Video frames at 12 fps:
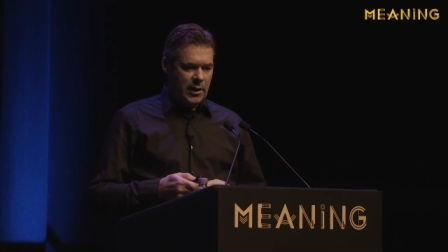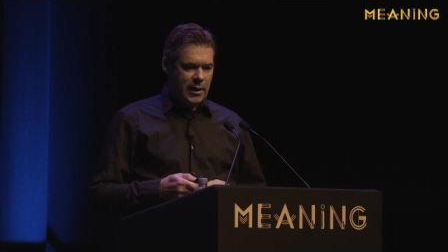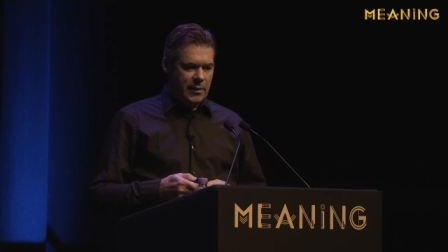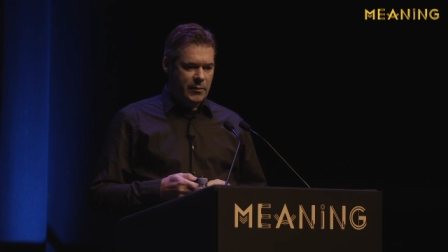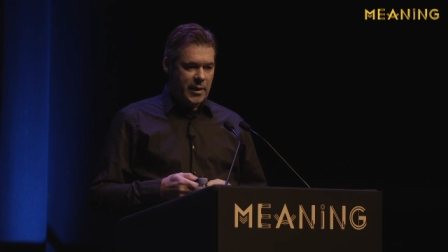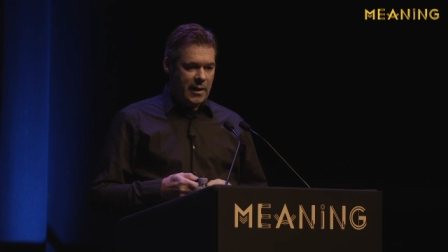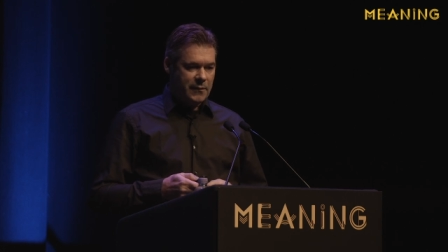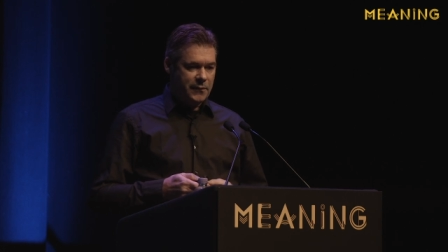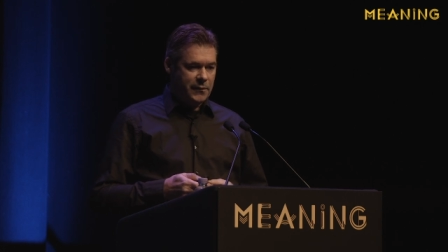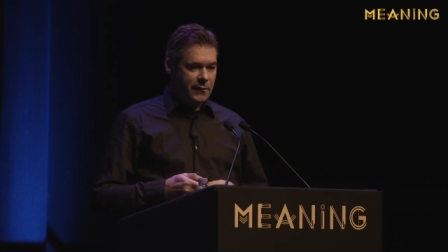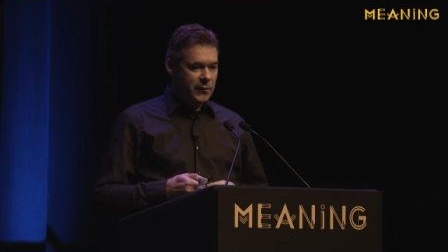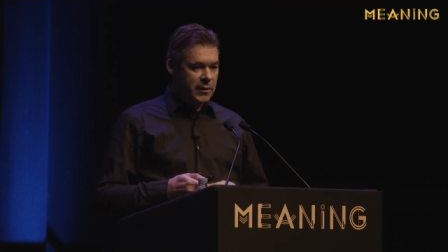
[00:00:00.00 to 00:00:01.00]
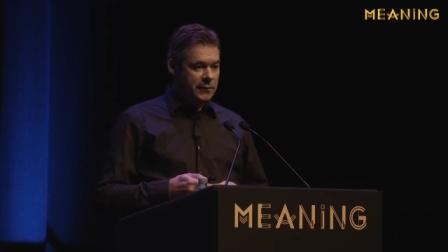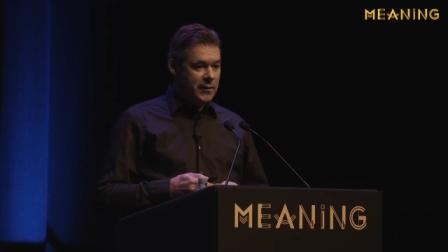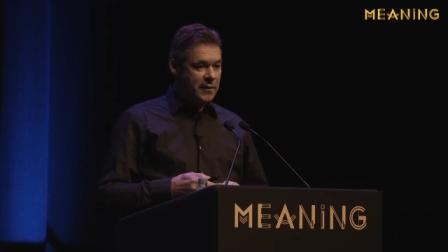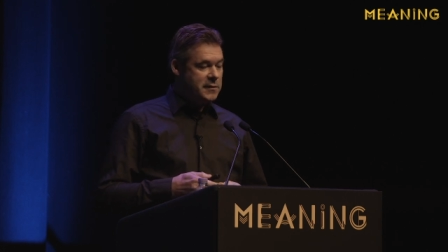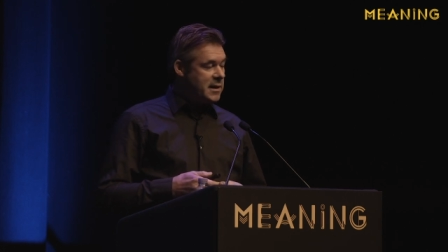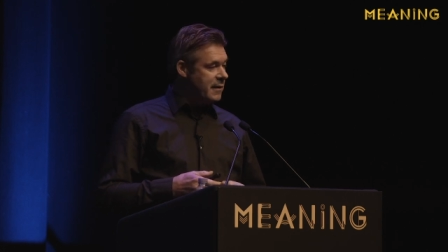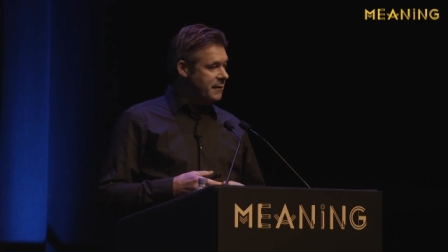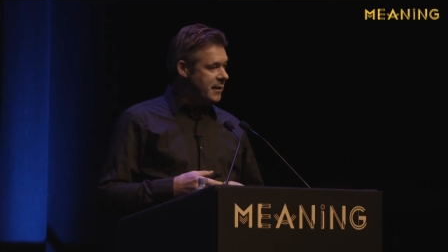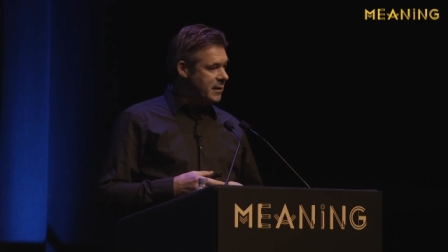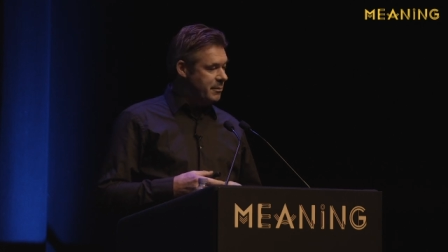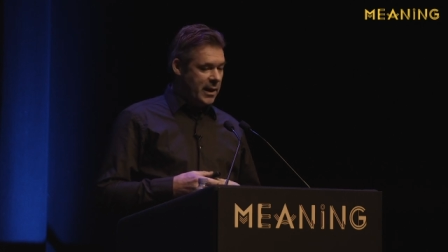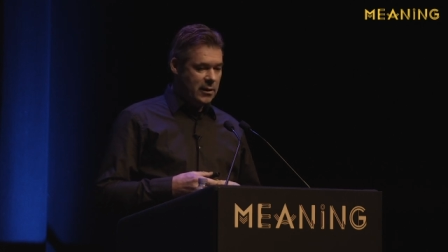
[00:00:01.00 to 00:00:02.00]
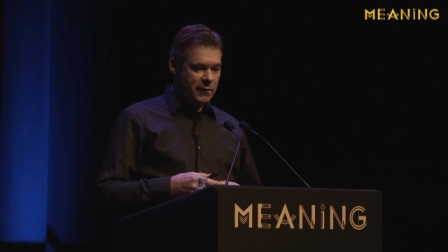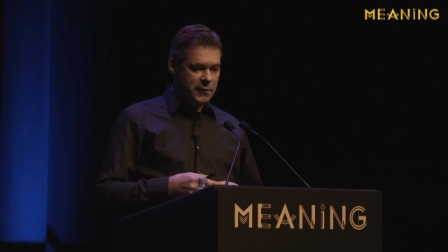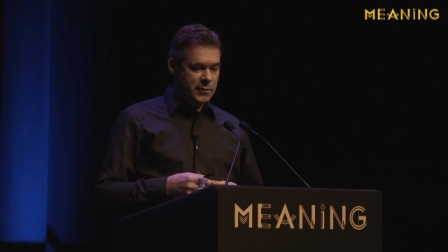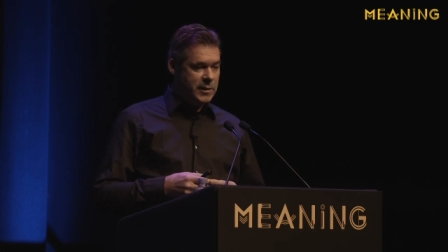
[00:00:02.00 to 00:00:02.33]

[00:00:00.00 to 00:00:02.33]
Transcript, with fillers: Uh, we have 45 staff at the back office.